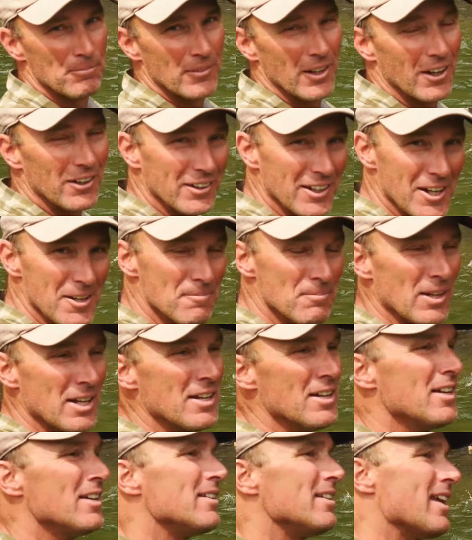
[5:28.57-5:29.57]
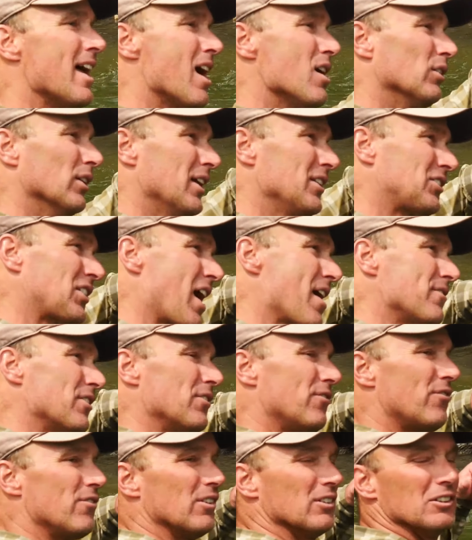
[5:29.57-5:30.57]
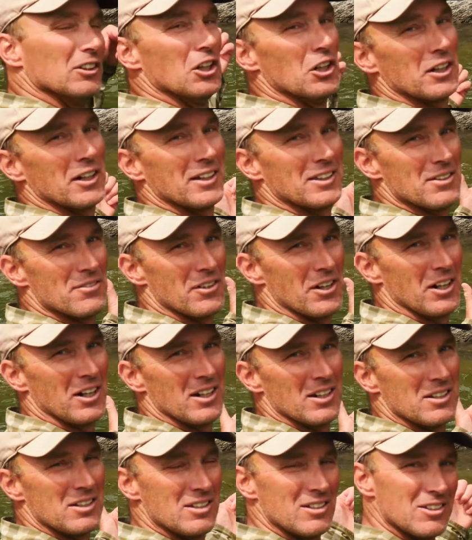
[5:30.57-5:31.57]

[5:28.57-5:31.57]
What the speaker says: Okay? Now let's have a look at the very